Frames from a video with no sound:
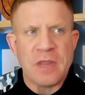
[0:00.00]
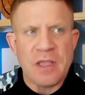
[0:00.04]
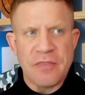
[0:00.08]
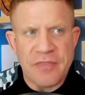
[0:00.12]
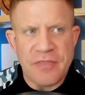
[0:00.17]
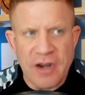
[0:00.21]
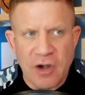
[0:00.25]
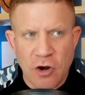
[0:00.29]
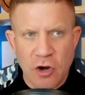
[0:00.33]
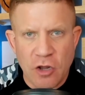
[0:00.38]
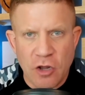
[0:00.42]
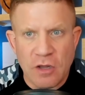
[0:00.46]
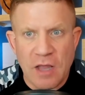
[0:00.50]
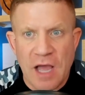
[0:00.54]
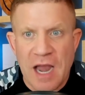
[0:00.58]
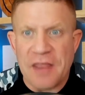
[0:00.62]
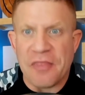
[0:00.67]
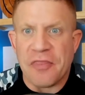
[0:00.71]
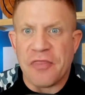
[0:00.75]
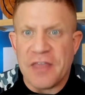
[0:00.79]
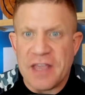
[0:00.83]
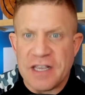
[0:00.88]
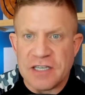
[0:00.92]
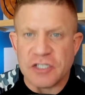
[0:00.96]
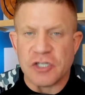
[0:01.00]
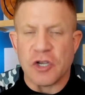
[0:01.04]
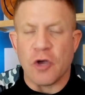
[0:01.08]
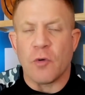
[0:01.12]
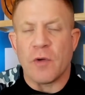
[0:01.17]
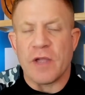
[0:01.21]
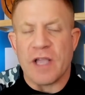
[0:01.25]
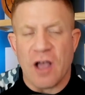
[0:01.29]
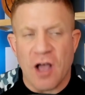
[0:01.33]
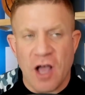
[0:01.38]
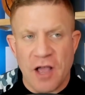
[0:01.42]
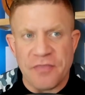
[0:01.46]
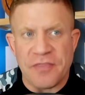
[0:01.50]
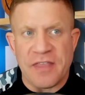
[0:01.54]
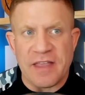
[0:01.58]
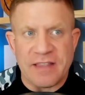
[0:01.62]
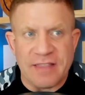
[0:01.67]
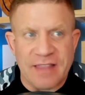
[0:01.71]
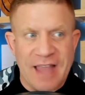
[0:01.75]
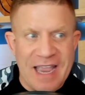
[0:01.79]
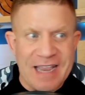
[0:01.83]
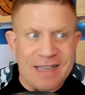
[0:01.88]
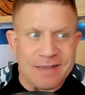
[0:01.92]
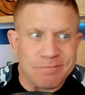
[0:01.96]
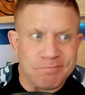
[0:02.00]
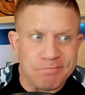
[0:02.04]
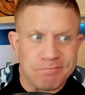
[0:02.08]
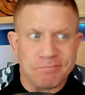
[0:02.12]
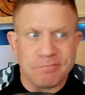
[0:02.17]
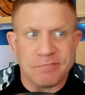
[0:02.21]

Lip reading: there are a lot of things going on that, like,